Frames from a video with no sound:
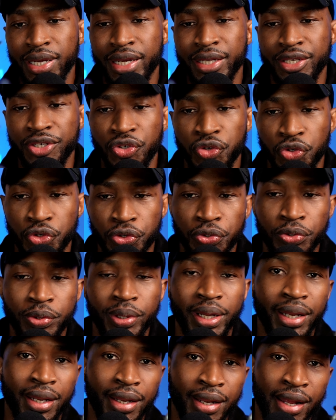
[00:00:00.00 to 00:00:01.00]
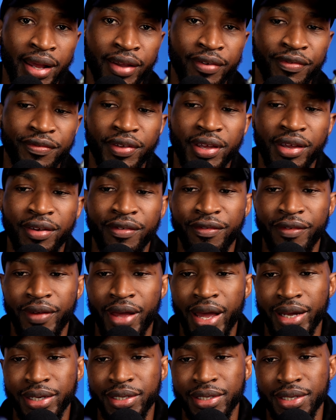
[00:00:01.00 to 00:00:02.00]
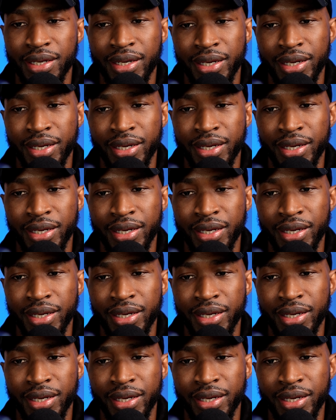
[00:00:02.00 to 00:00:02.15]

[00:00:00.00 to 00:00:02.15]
It's true in life. In fact,